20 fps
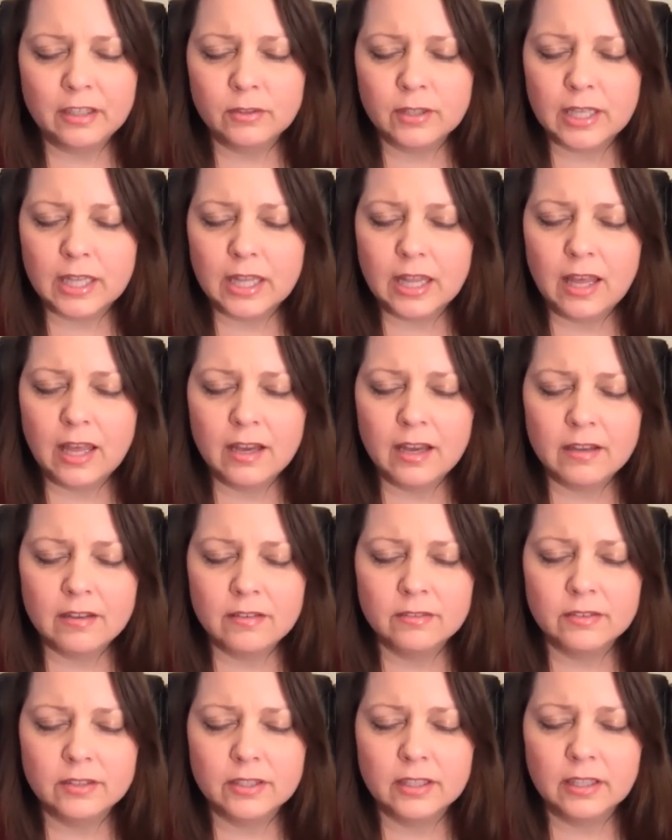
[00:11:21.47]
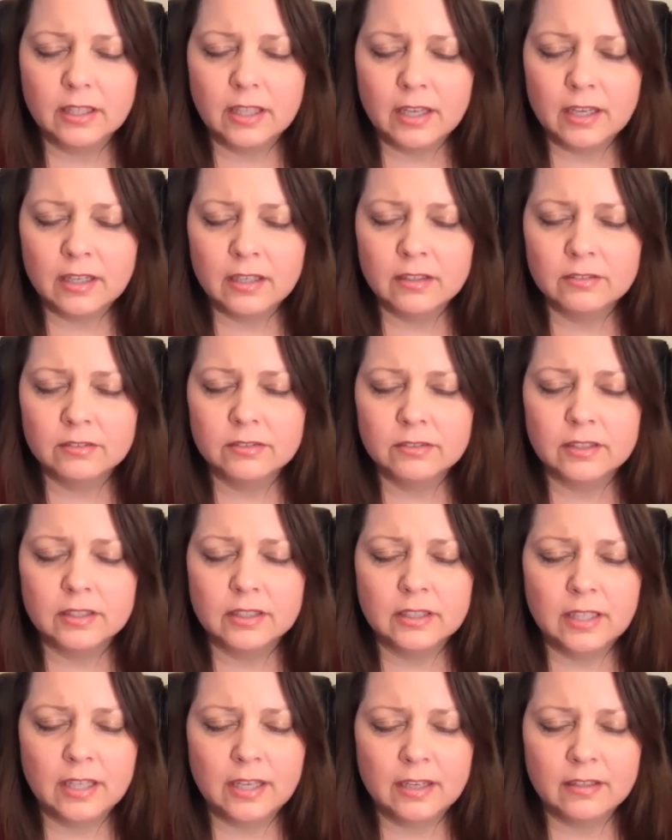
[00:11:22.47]
with love, love,
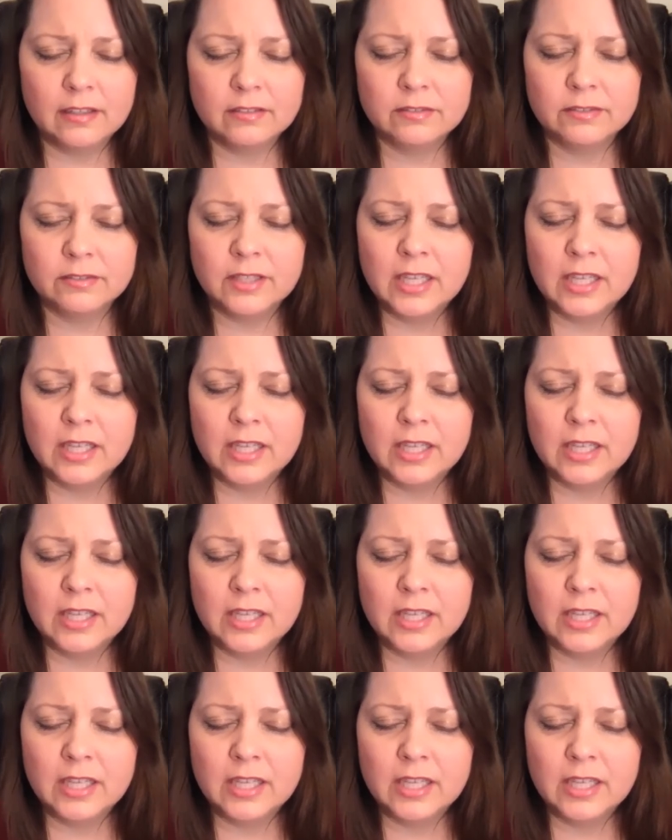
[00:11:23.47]
love.